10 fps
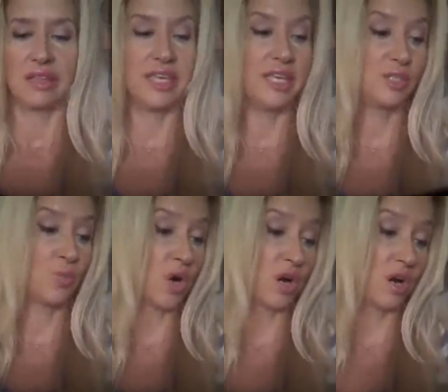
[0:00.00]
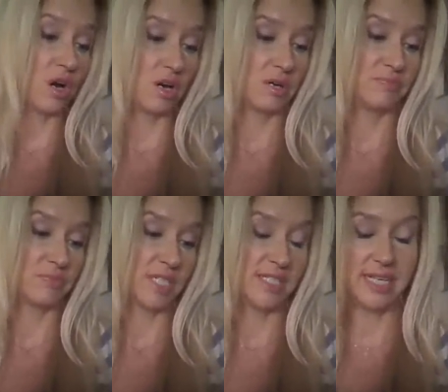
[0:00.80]
And these were
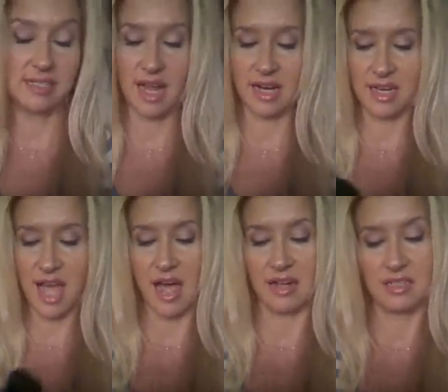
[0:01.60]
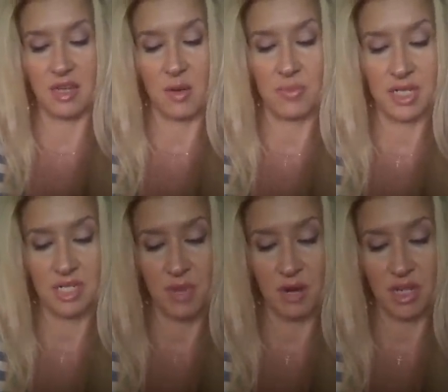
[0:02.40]
$6.99, so I
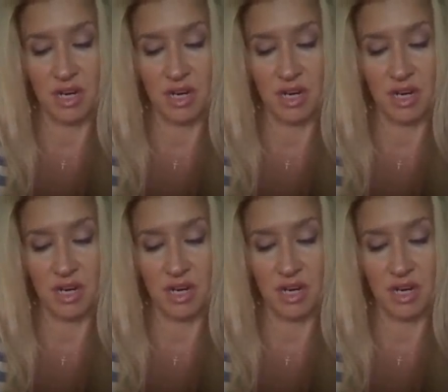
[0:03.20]
picked them up.